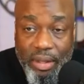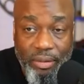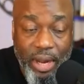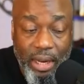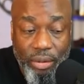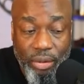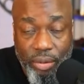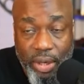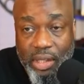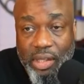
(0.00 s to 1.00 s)
the follow
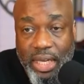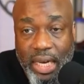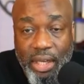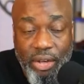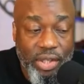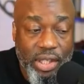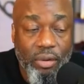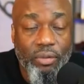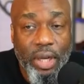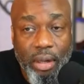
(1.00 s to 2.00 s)
through and setting
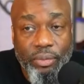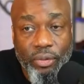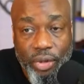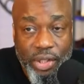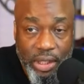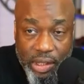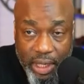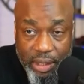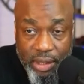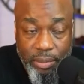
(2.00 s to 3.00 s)
yourself up for
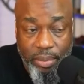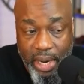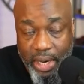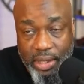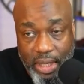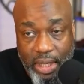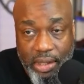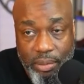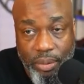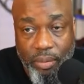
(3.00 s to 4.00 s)
success by setting
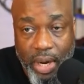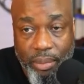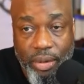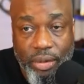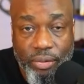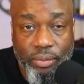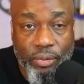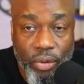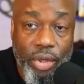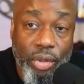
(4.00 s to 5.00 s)
some parameters
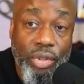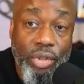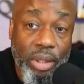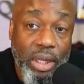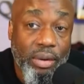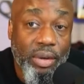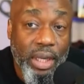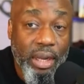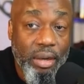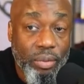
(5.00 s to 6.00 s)
for you to be held
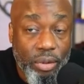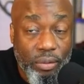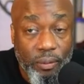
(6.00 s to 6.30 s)
accountable to